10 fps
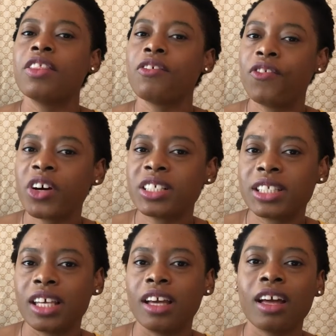The first
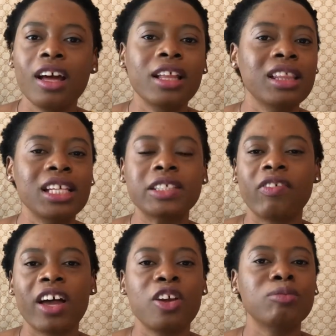thing, these
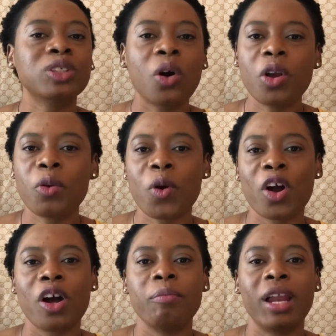vacuums only
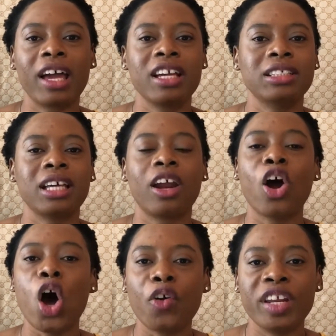work on blackheads that are
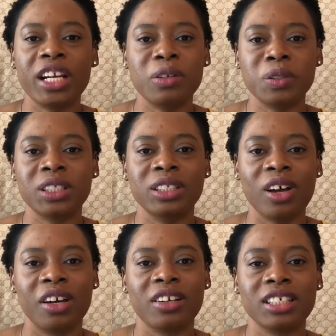already loosened
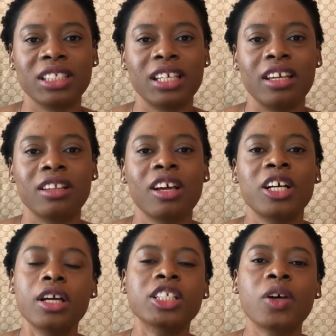under the skin.
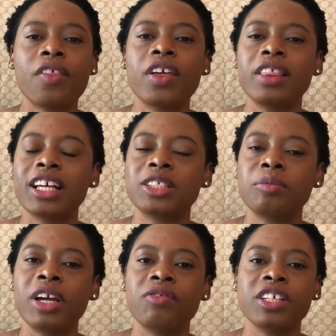So I think that's the
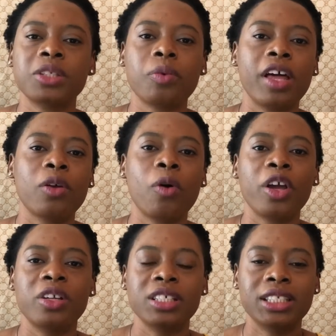main reason why they
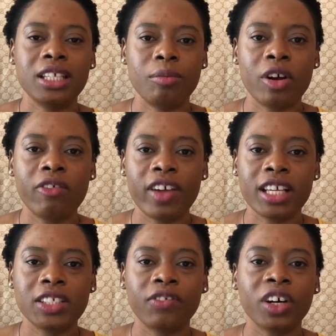want you to steam your
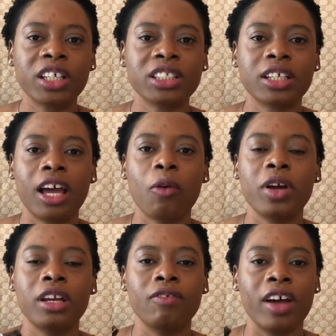face first, so that
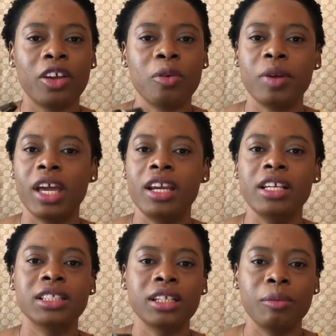way the vacuum can
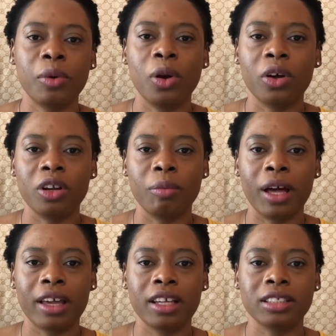easily pull out the
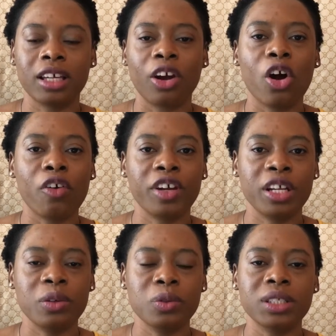blackheads that are
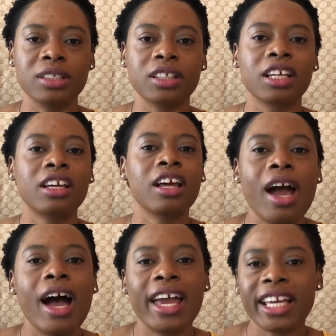already loosened.
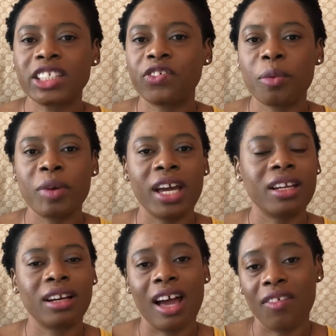I guess for me, I
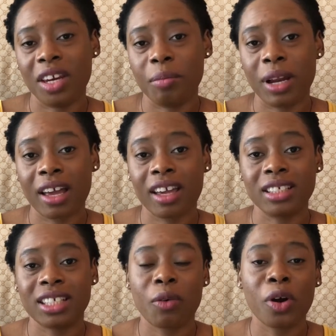didn't have any
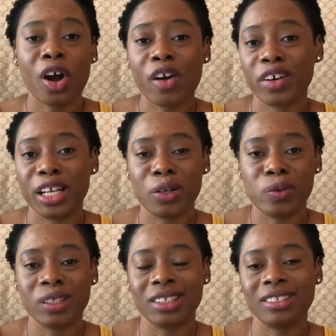blackheads that were already
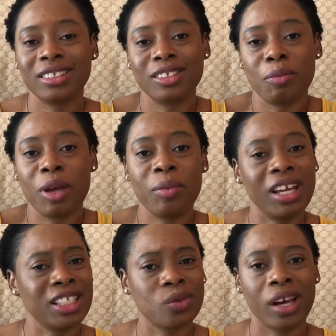loosened, so maybe
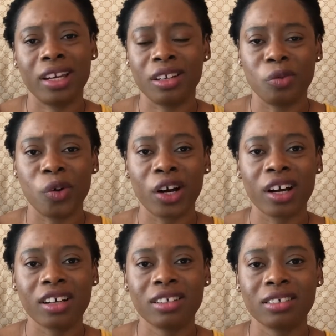that's why it didn't
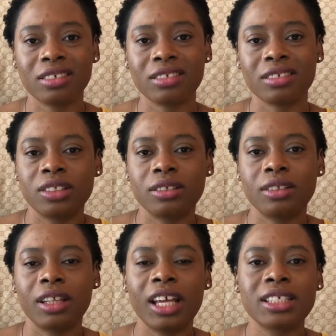work.
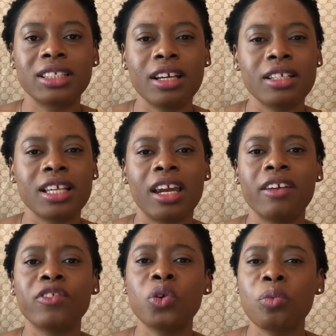The next thing is that
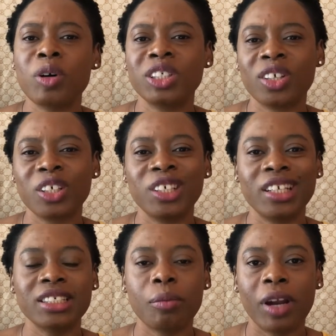if too much suction
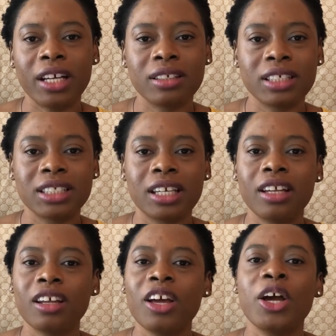is applied to the
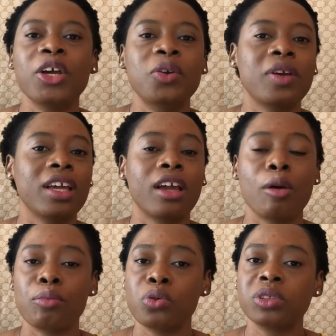skin, you can
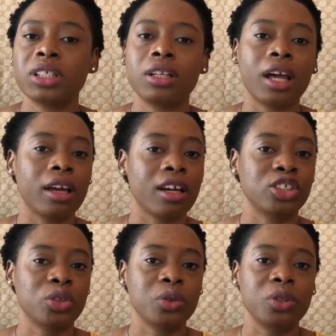get bruising like I
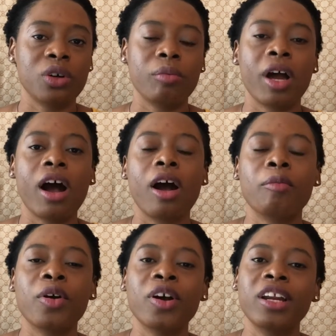showed you on my
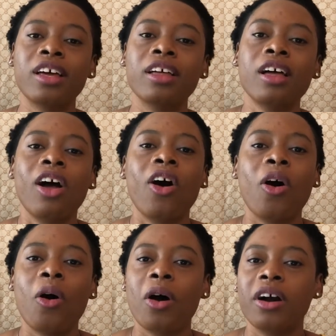arm earlier,
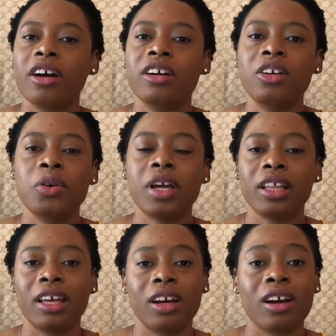or you
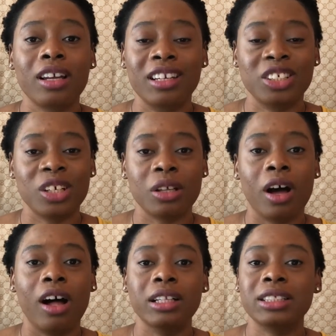can get a condition
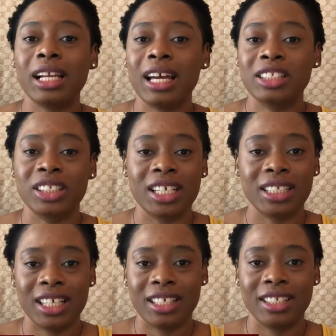called
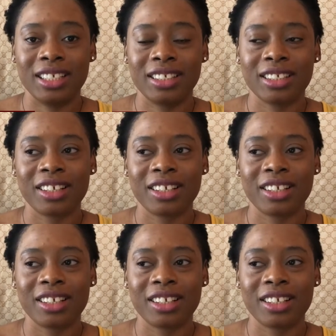telangiectasis.